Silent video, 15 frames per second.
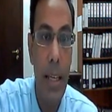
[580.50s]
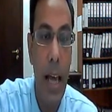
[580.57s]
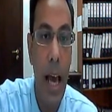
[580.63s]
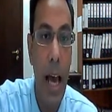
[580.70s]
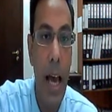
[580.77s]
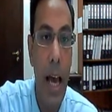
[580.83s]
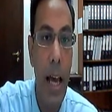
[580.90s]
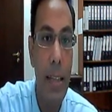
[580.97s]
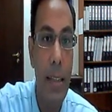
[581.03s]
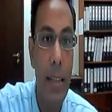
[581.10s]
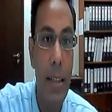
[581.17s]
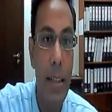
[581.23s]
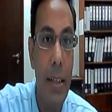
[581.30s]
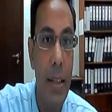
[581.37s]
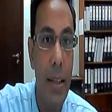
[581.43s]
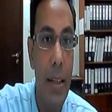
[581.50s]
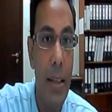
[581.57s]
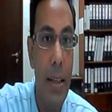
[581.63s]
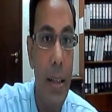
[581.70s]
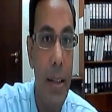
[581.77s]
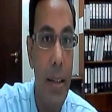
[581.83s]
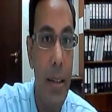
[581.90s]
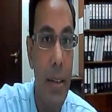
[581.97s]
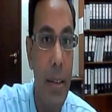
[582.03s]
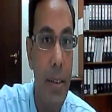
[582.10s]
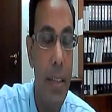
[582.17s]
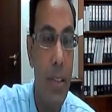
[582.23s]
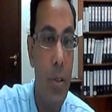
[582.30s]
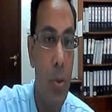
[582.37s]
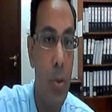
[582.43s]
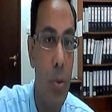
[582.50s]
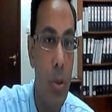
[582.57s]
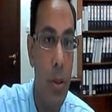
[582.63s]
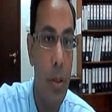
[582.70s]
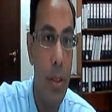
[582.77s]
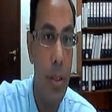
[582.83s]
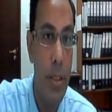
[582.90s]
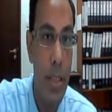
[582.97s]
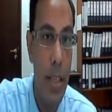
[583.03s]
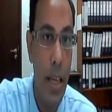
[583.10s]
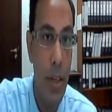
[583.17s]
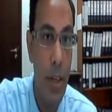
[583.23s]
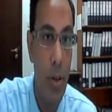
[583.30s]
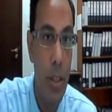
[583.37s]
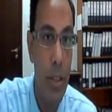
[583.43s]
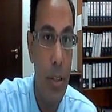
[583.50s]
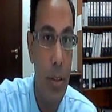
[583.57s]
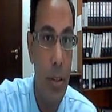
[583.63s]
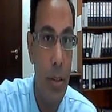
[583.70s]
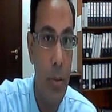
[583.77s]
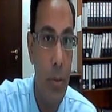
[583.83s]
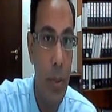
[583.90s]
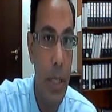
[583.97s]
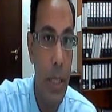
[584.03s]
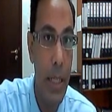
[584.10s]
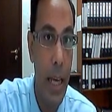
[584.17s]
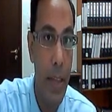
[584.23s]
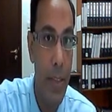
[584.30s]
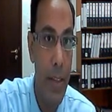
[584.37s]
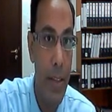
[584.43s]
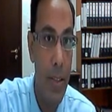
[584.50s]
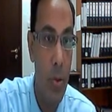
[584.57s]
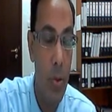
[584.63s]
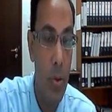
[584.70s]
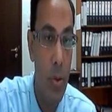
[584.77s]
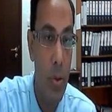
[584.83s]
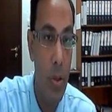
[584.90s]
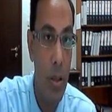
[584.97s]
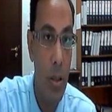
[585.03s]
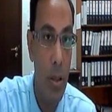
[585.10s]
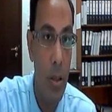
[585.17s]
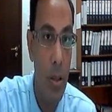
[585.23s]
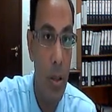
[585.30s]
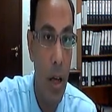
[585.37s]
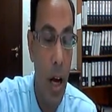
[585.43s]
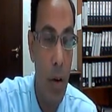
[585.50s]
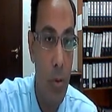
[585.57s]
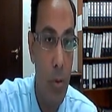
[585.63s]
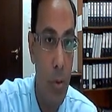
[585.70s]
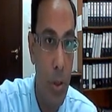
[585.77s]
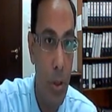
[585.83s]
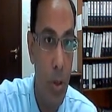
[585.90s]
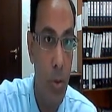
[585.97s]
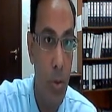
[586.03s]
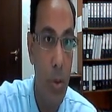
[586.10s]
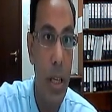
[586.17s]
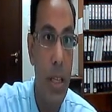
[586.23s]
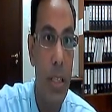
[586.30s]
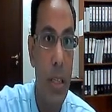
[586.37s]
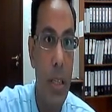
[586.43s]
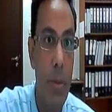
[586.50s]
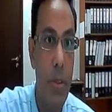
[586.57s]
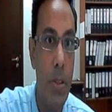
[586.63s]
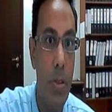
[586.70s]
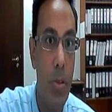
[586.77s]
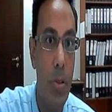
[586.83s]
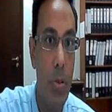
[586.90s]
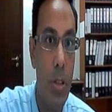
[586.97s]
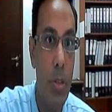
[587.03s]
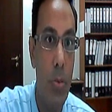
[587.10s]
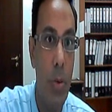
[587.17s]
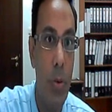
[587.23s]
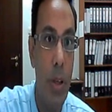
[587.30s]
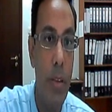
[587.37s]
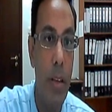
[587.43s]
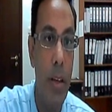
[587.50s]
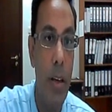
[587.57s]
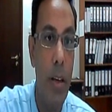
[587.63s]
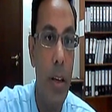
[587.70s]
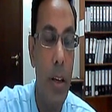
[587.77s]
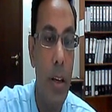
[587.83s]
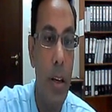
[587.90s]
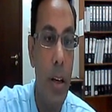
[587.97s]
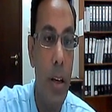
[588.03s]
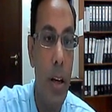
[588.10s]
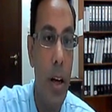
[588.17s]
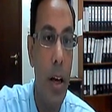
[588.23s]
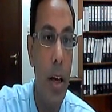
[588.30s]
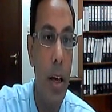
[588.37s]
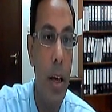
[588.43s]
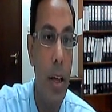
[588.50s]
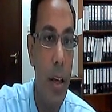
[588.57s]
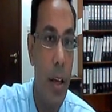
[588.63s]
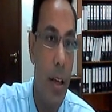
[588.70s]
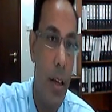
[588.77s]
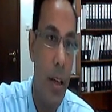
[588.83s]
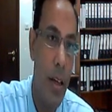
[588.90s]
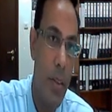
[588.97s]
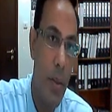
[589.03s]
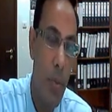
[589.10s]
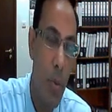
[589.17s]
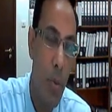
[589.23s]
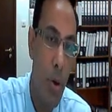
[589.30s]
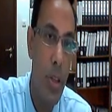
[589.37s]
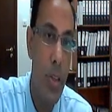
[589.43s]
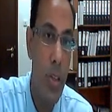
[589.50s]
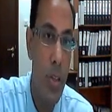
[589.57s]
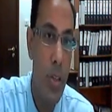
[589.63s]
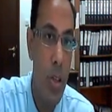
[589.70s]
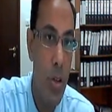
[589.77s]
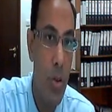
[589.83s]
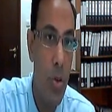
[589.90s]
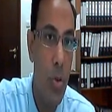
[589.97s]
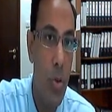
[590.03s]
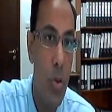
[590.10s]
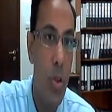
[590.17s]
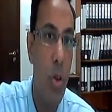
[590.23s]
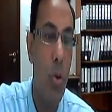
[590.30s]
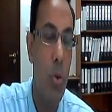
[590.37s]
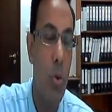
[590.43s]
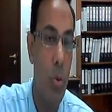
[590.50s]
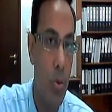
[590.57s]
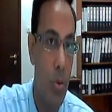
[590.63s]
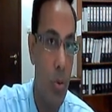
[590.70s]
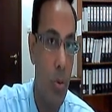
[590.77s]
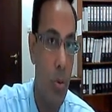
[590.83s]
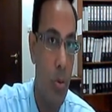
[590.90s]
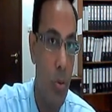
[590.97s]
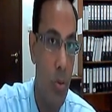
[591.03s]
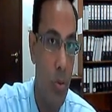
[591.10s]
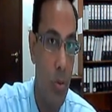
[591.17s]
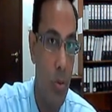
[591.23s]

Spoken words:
Play at the school. This is a unit. Play at the school. How do we know? We can substitute it with the boys do so.